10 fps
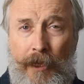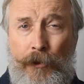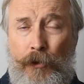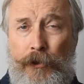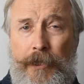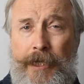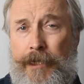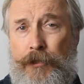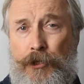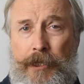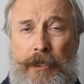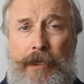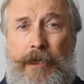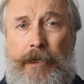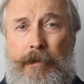ordered and I
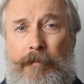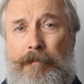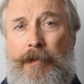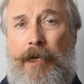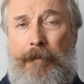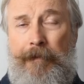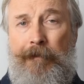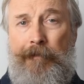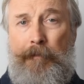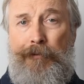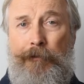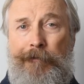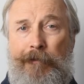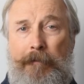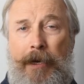got a copy of a
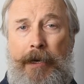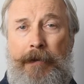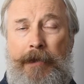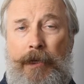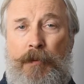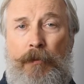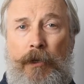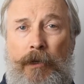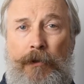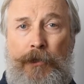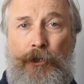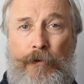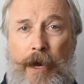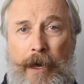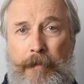proof of my next book, The
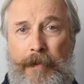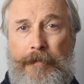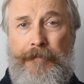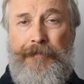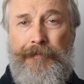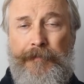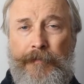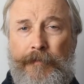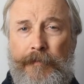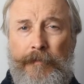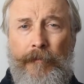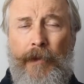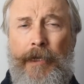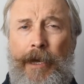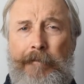Tribe.
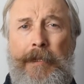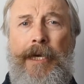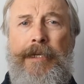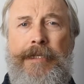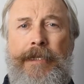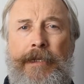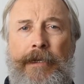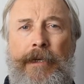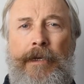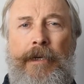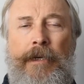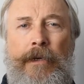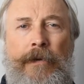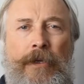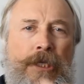And I've been editing
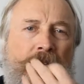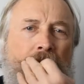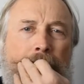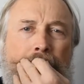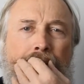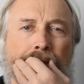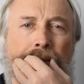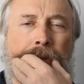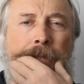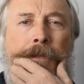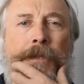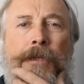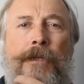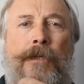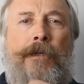this and
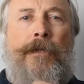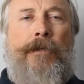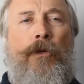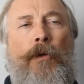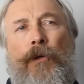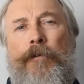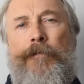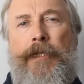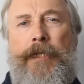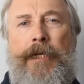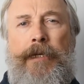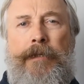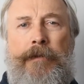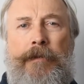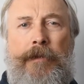going over it
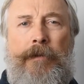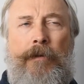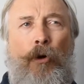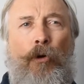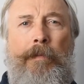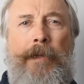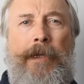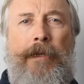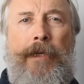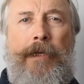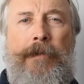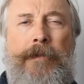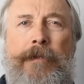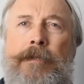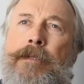and hoping
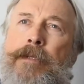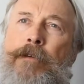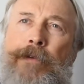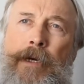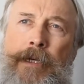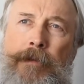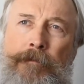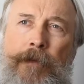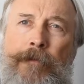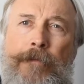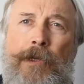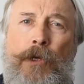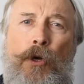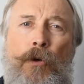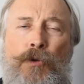that if
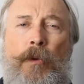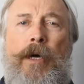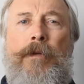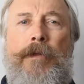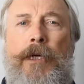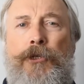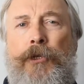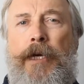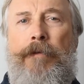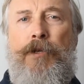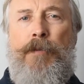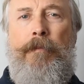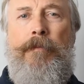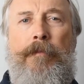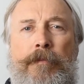everything goes well, I should have
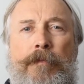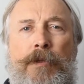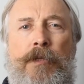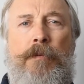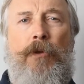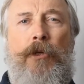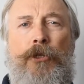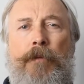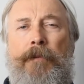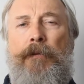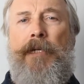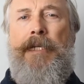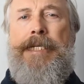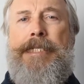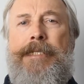this book should be
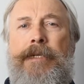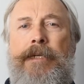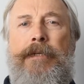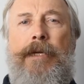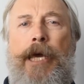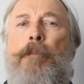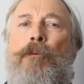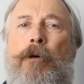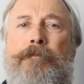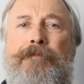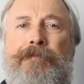released in April.